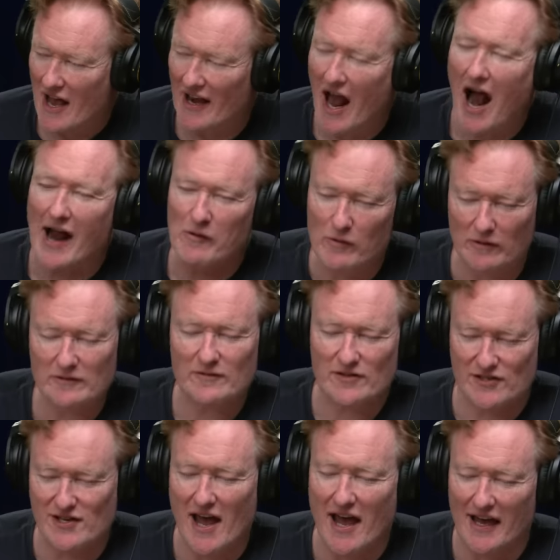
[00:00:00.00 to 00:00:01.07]
and I will
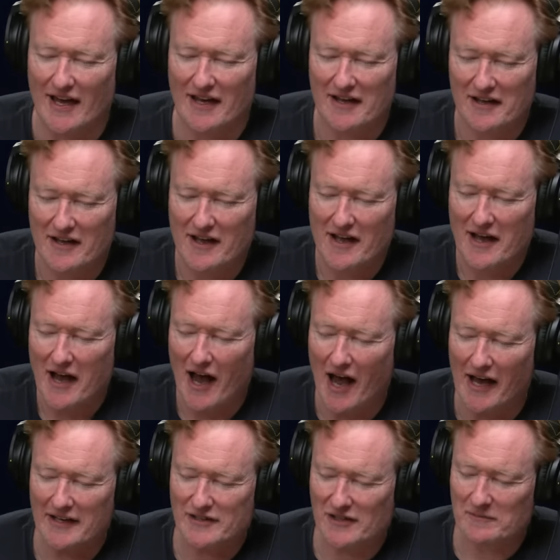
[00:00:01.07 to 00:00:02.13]
say
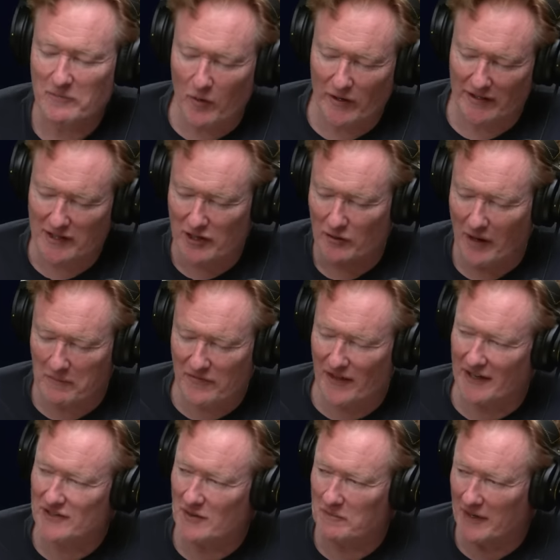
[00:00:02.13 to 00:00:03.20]
I did more to corrupt
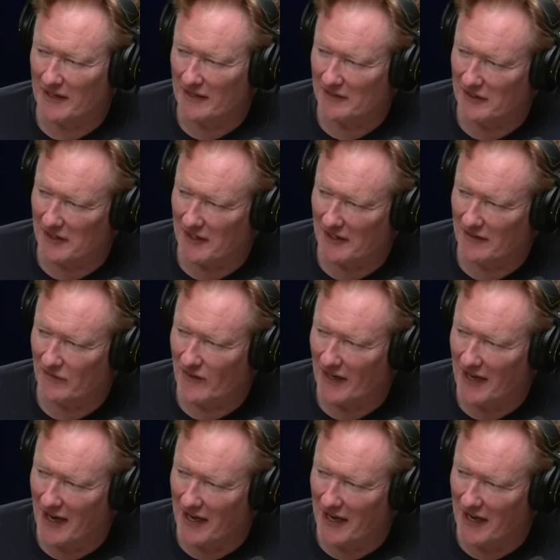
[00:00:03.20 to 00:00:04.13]
things immediately than